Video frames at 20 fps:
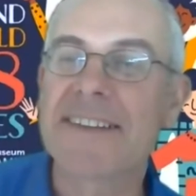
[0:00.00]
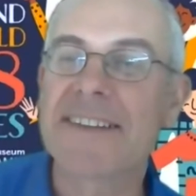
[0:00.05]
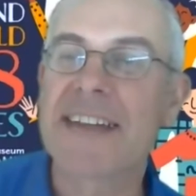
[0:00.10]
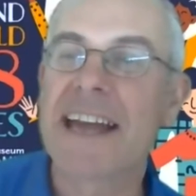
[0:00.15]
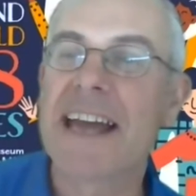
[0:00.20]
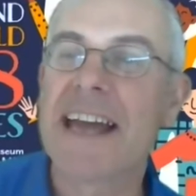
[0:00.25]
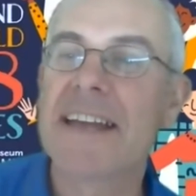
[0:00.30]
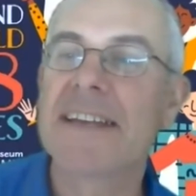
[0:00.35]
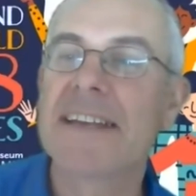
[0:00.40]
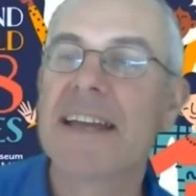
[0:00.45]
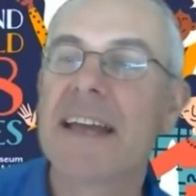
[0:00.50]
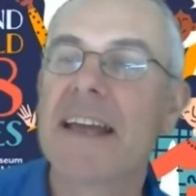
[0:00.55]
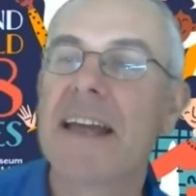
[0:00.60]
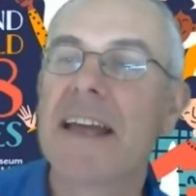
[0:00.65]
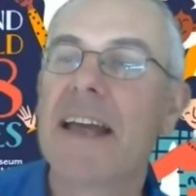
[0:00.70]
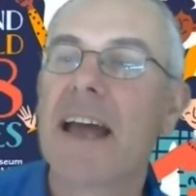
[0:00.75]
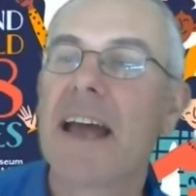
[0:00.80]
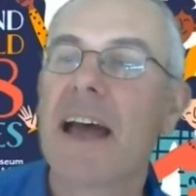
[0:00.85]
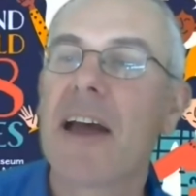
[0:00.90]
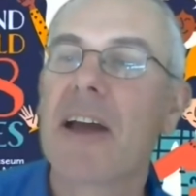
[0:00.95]
said,
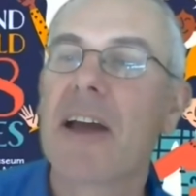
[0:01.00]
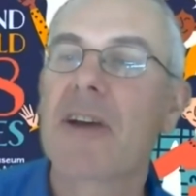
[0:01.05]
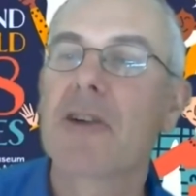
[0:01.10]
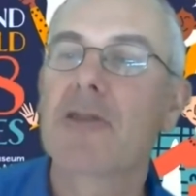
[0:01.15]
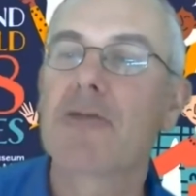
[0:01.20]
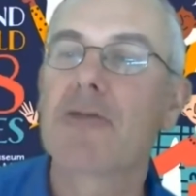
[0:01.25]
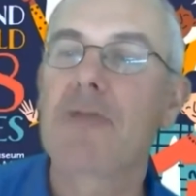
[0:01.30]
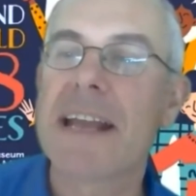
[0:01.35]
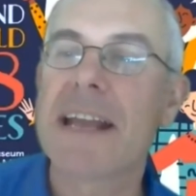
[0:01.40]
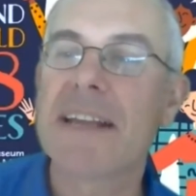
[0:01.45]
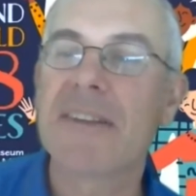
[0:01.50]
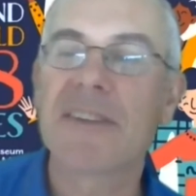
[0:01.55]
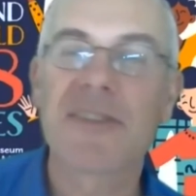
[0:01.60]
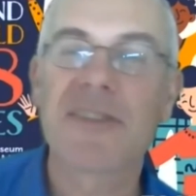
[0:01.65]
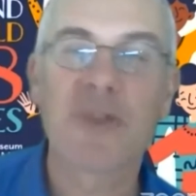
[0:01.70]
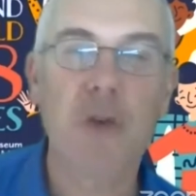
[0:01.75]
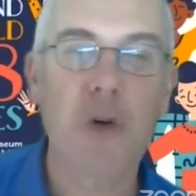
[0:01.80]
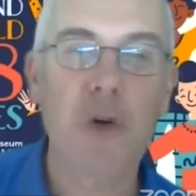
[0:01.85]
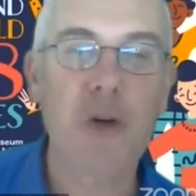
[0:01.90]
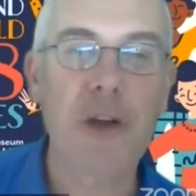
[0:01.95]
great
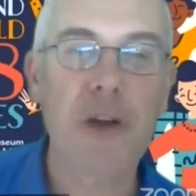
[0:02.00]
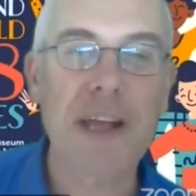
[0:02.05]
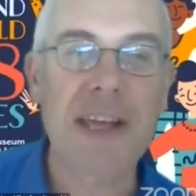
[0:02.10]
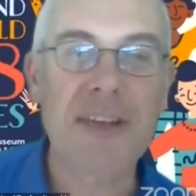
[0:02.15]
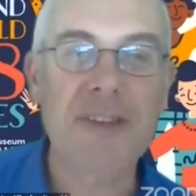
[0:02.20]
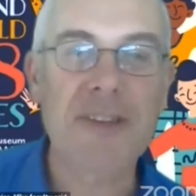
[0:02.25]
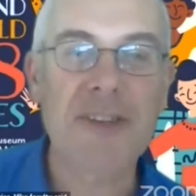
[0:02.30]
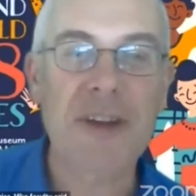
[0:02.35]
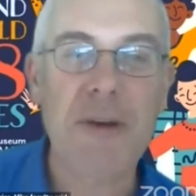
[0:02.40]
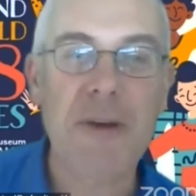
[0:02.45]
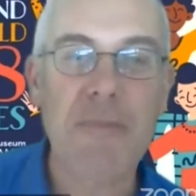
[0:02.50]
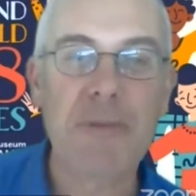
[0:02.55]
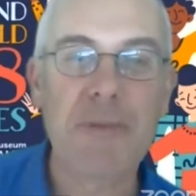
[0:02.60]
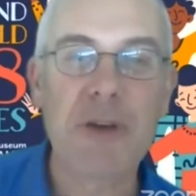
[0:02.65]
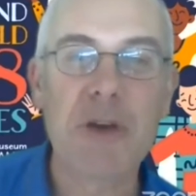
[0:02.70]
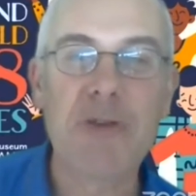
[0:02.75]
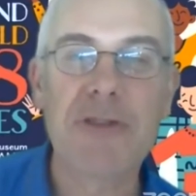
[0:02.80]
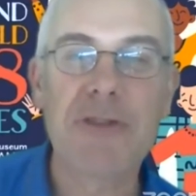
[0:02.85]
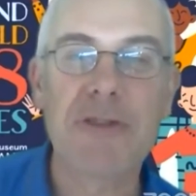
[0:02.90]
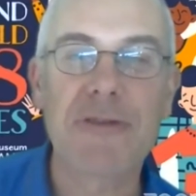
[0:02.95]
stories,
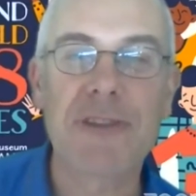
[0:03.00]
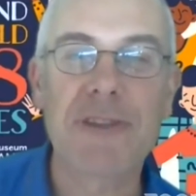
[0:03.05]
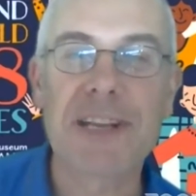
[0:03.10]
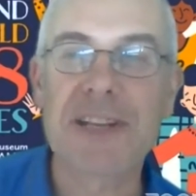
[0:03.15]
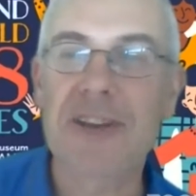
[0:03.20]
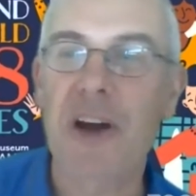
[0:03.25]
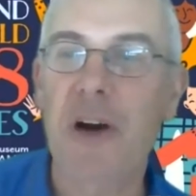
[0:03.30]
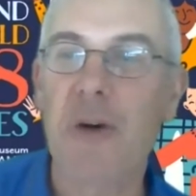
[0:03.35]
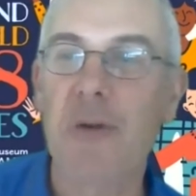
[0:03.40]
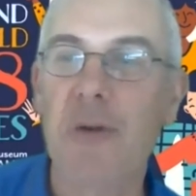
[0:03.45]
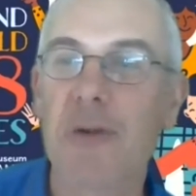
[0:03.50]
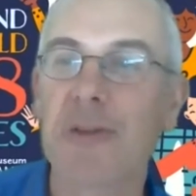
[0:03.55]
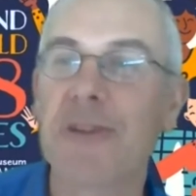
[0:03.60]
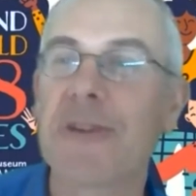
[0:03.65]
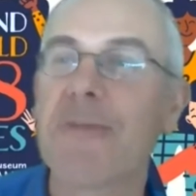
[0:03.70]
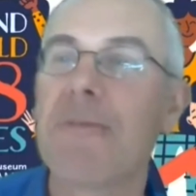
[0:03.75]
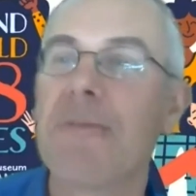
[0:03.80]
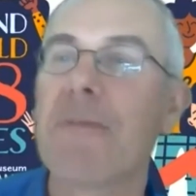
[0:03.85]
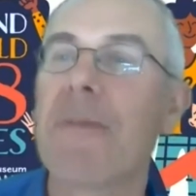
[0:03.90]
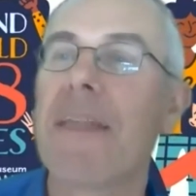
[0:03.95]
beautifully told.